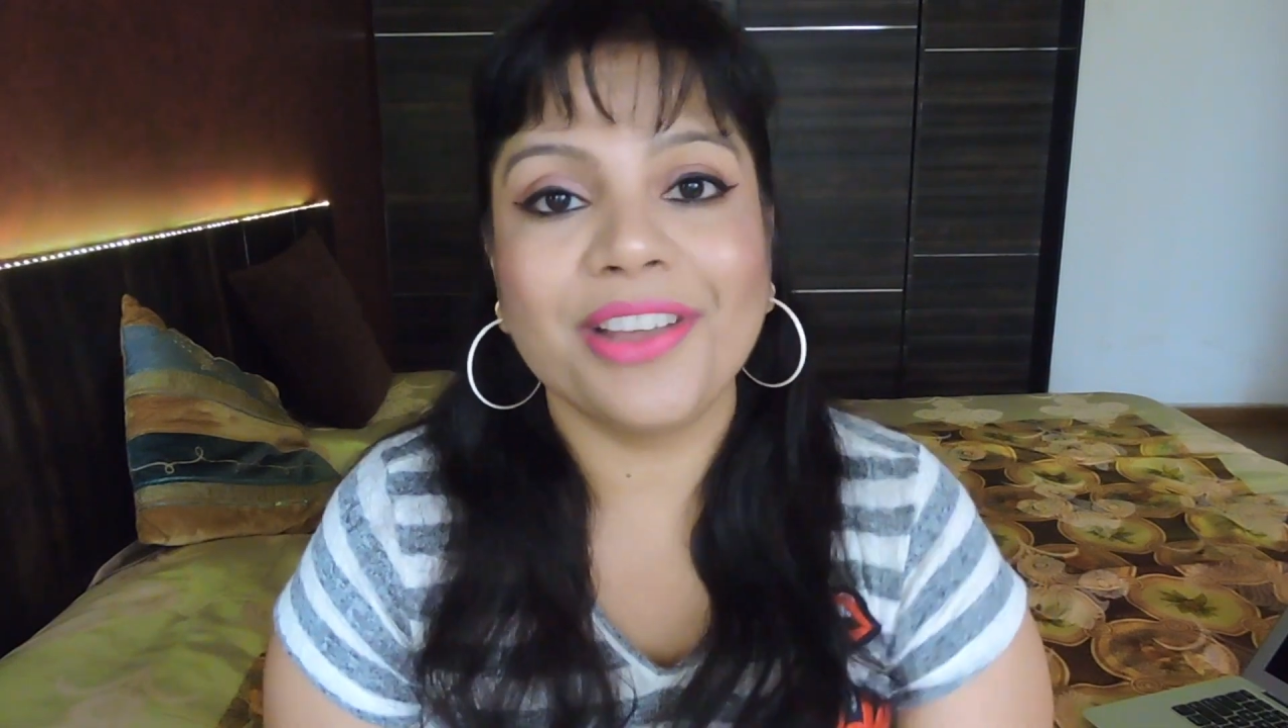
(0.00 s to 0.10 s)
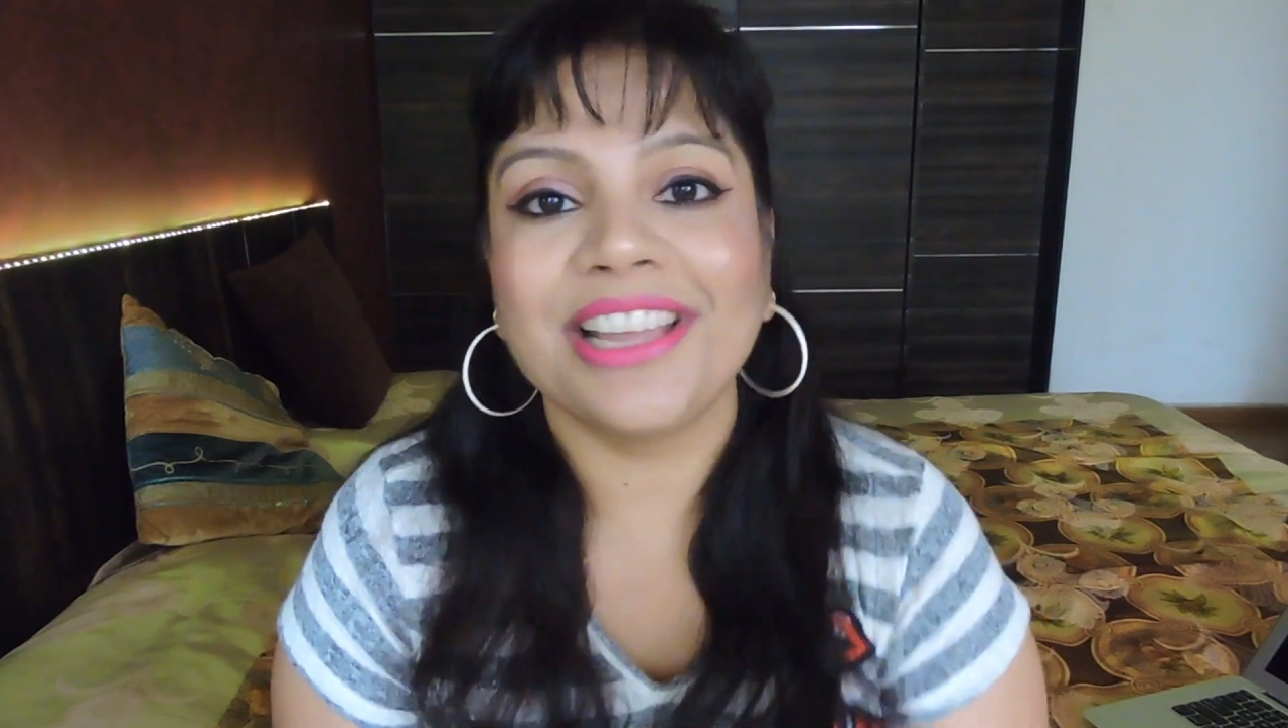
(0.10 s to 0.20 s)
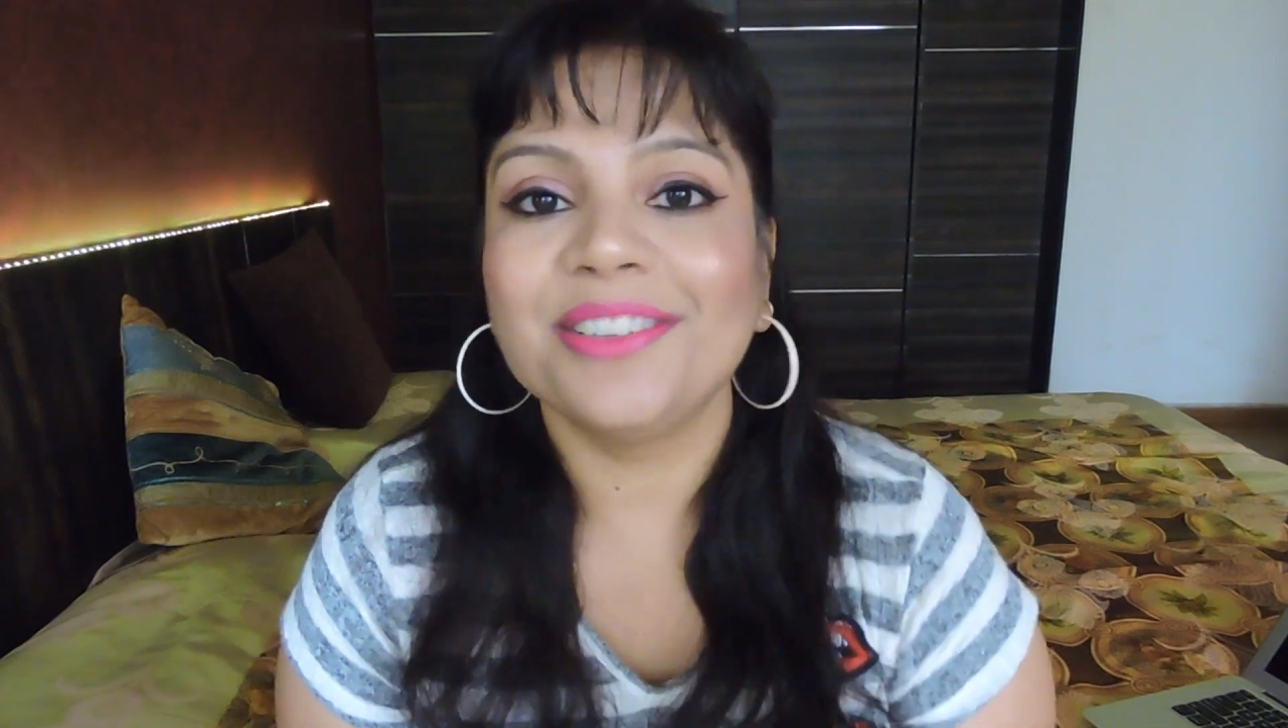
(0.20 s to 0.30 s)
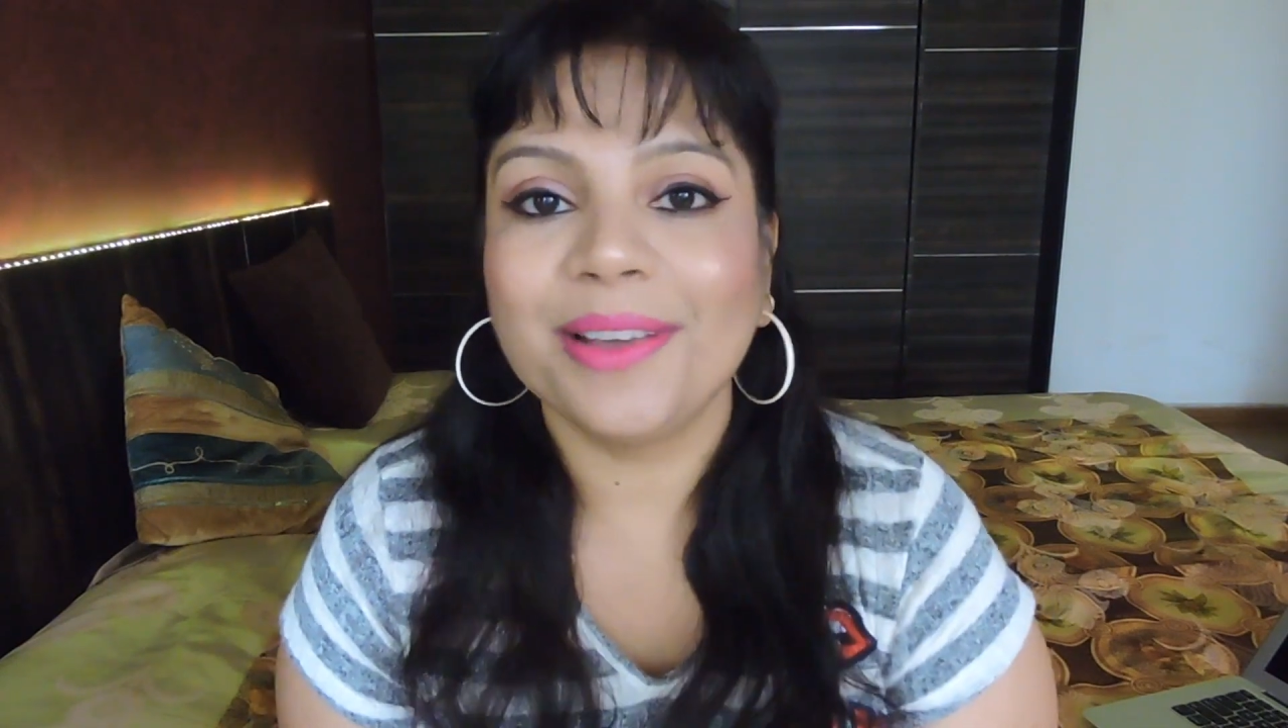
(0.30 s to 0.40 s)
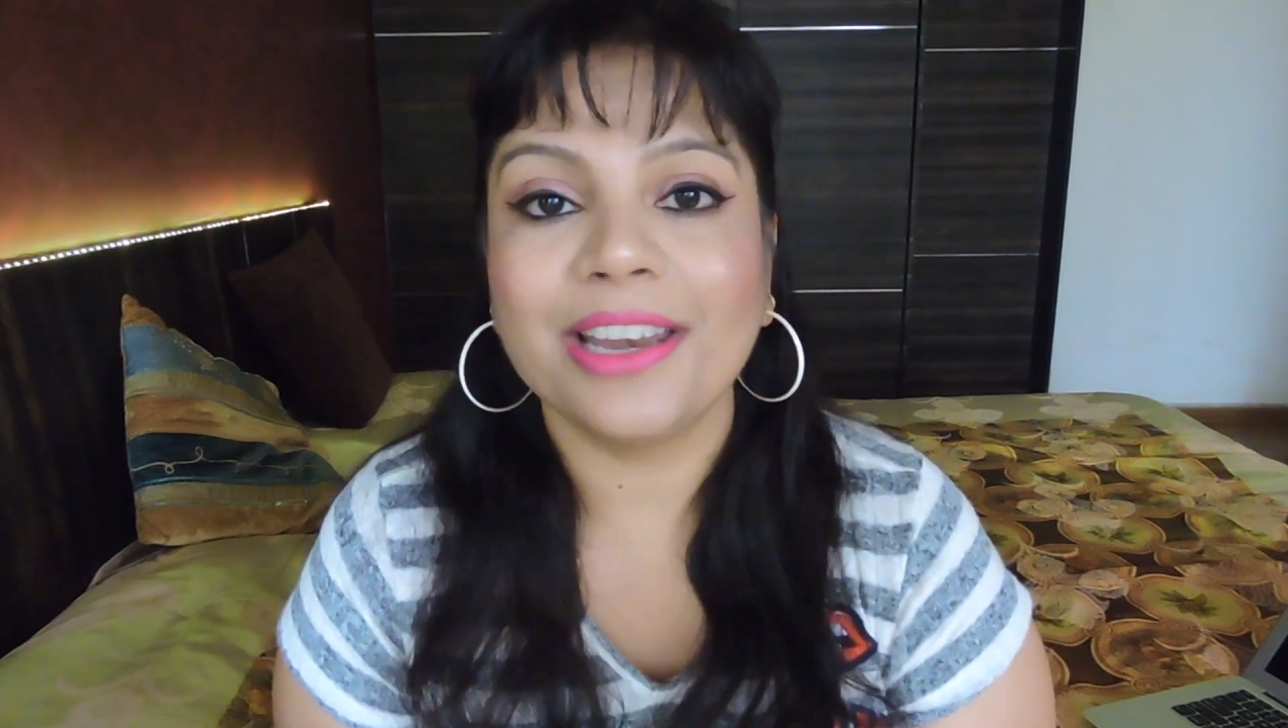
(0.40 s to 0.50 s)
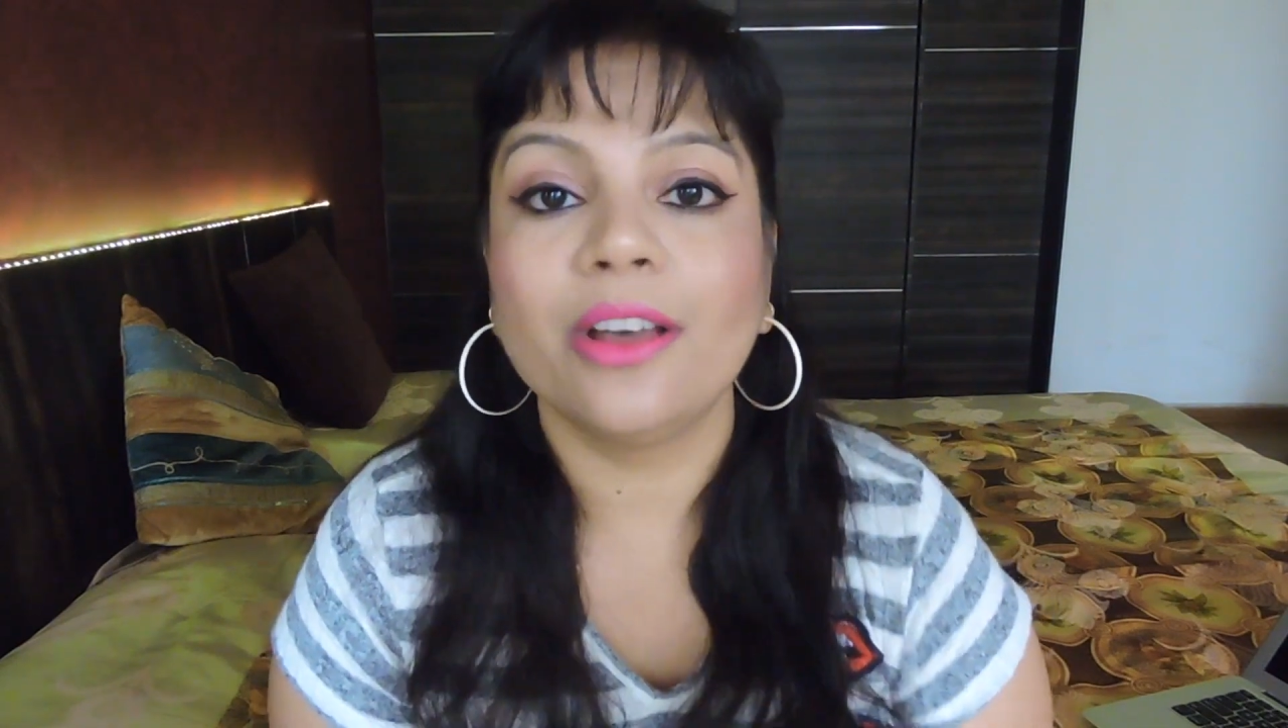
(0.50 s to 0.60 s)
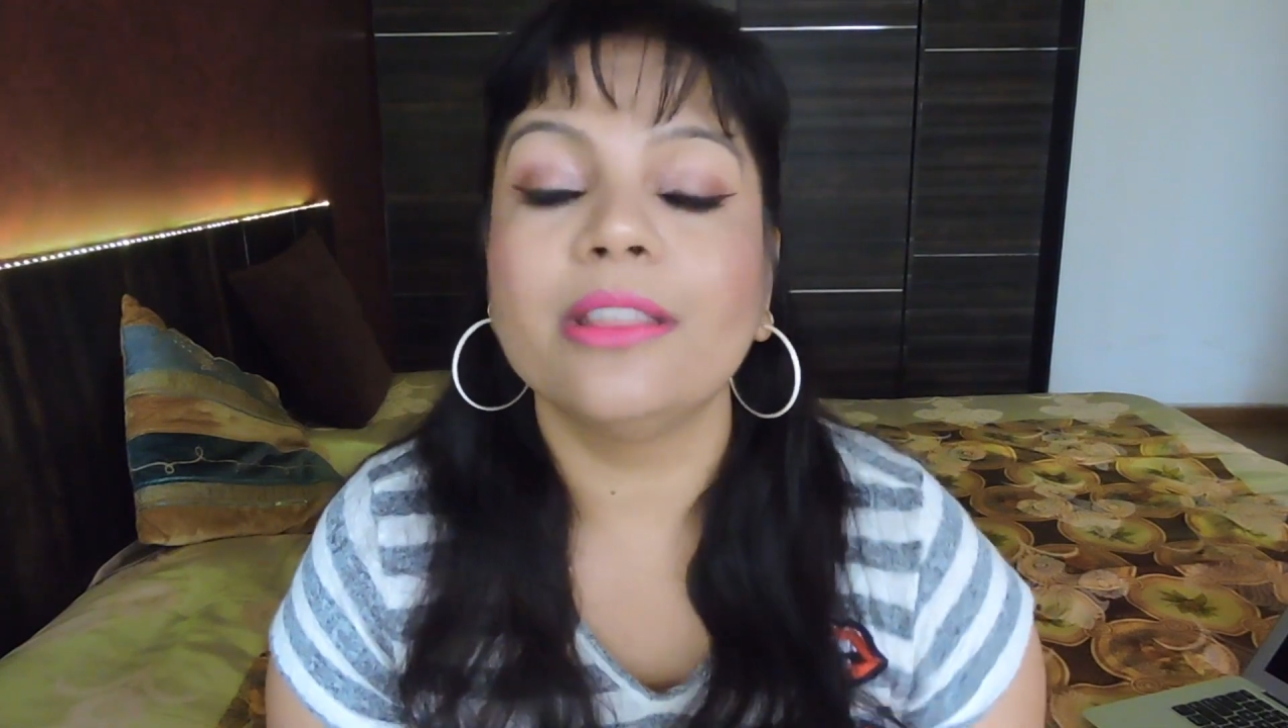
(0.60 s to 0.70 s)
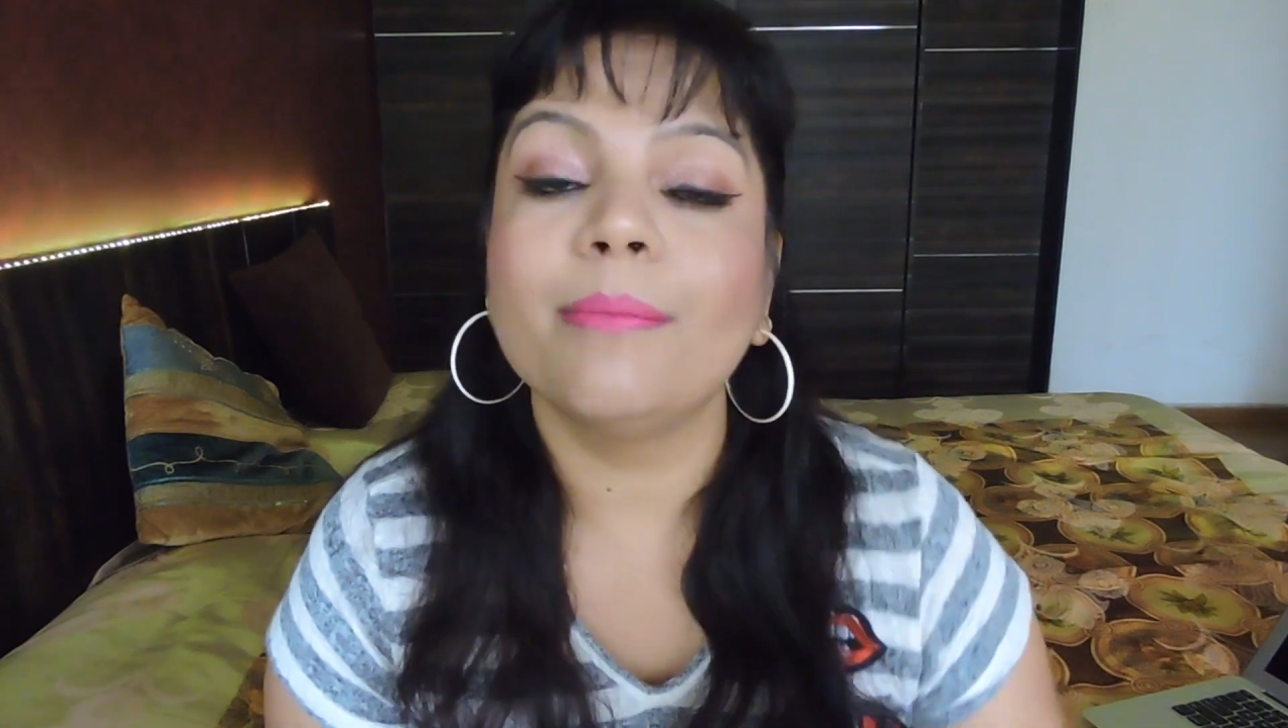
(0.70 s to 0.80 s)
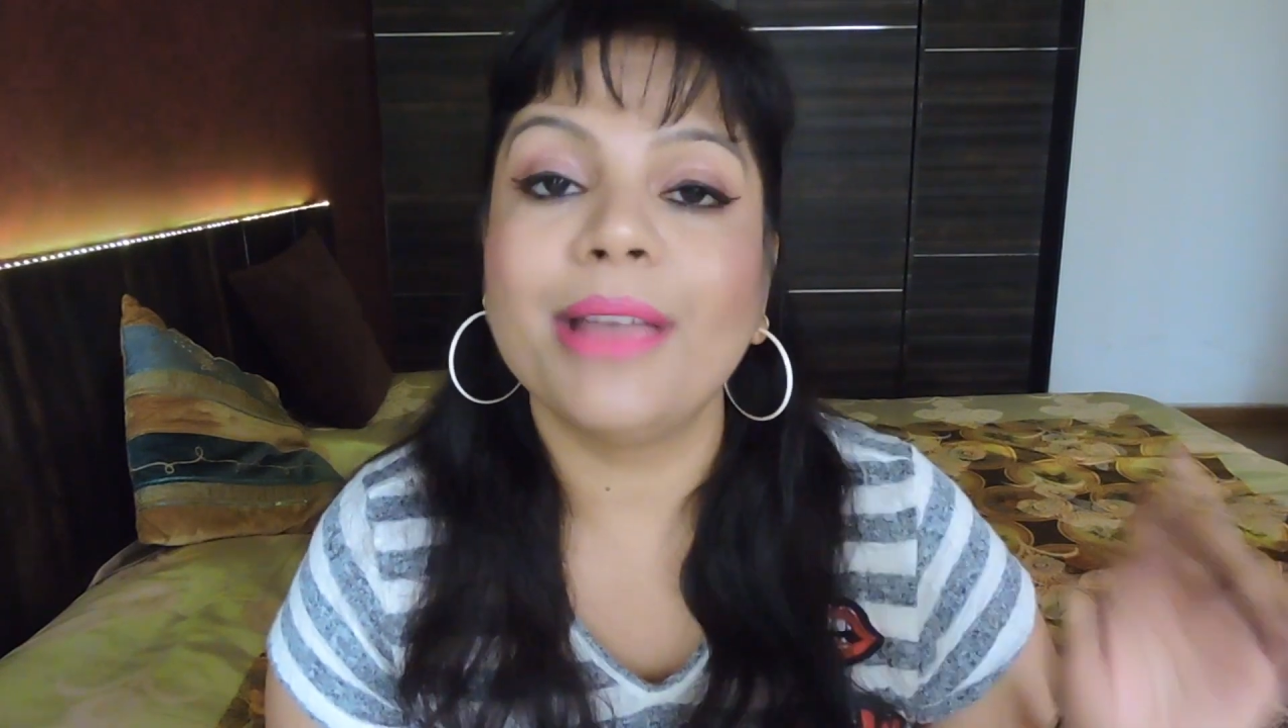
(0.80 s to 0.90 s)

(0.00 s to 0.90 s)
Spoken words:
forget to hit on the